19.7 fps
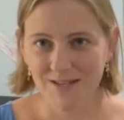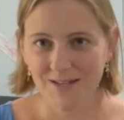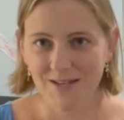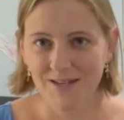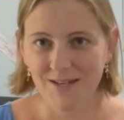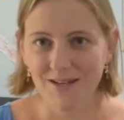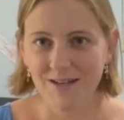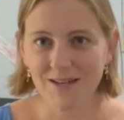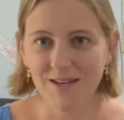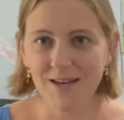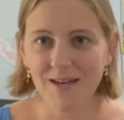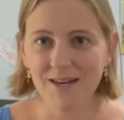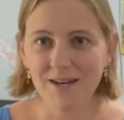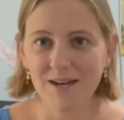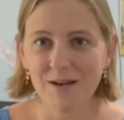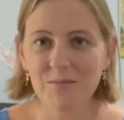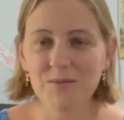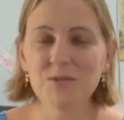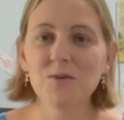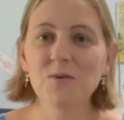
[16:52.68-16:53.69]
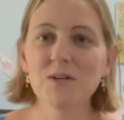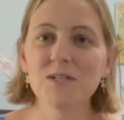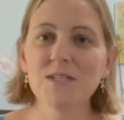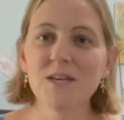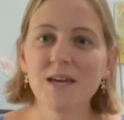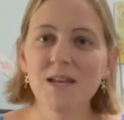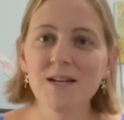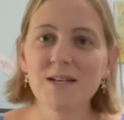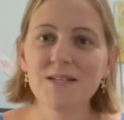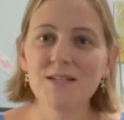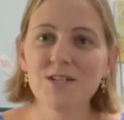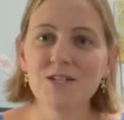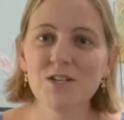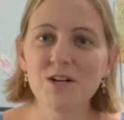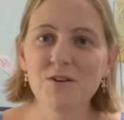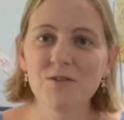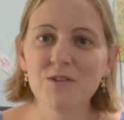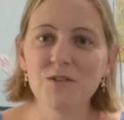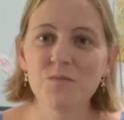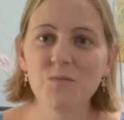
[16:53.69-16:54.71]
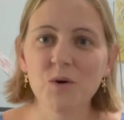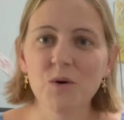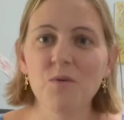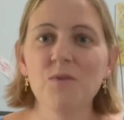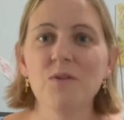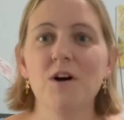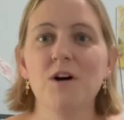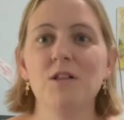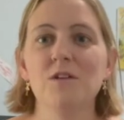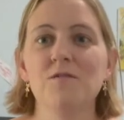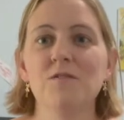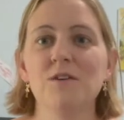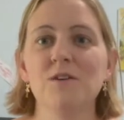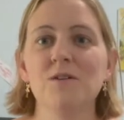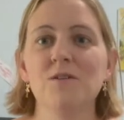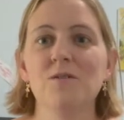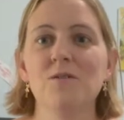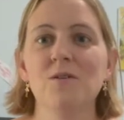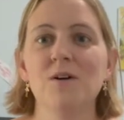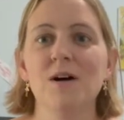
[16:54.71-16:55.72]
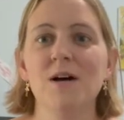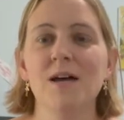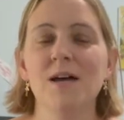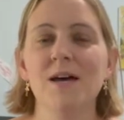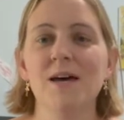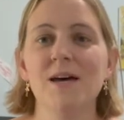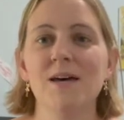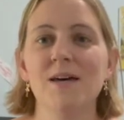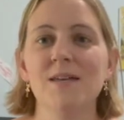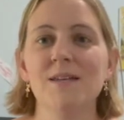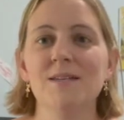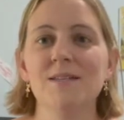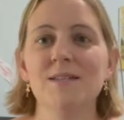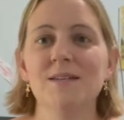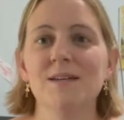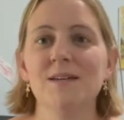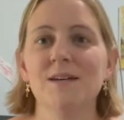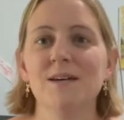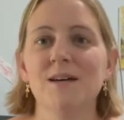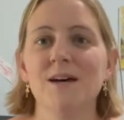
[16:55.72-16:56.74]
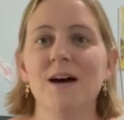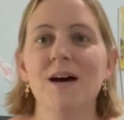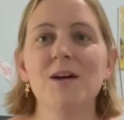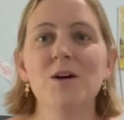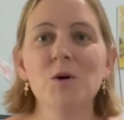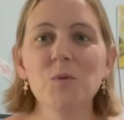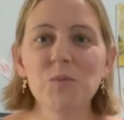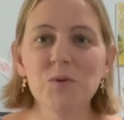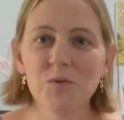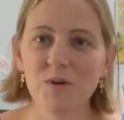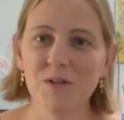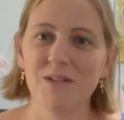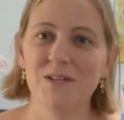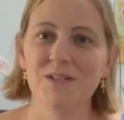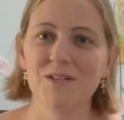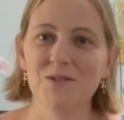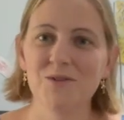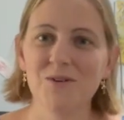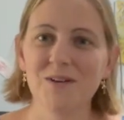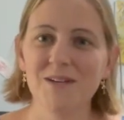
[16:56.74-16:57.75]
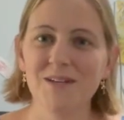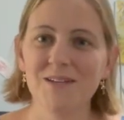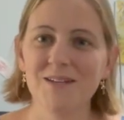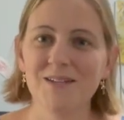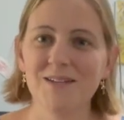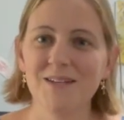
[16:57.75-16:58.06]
Again, I'm so excited to share this book with all of you, and I hope you really enjoy it.